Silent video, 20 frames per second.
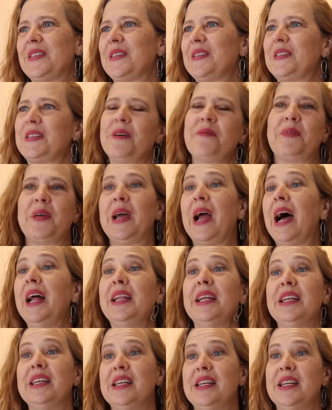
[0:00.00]
something I
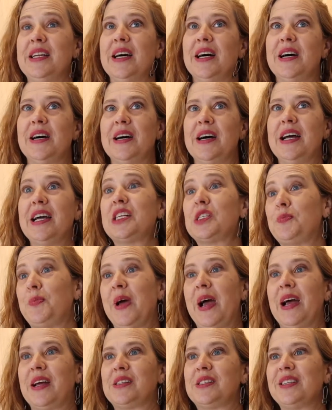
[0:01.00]
didn't uh,
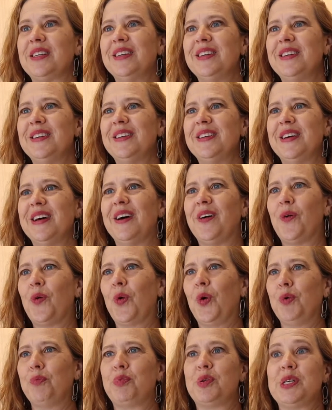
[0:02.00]
expect
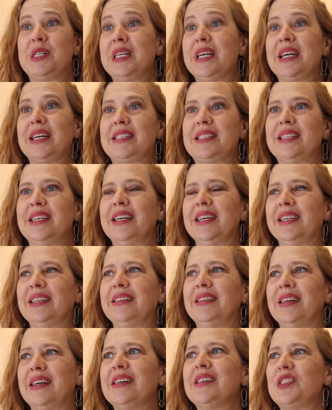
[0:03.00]
or predict,
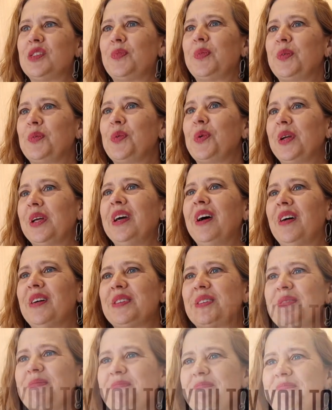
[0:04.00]
and uh, it's been really
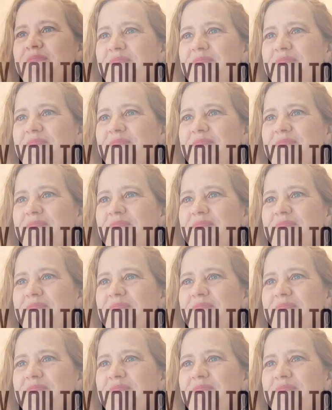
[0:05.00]
awesome.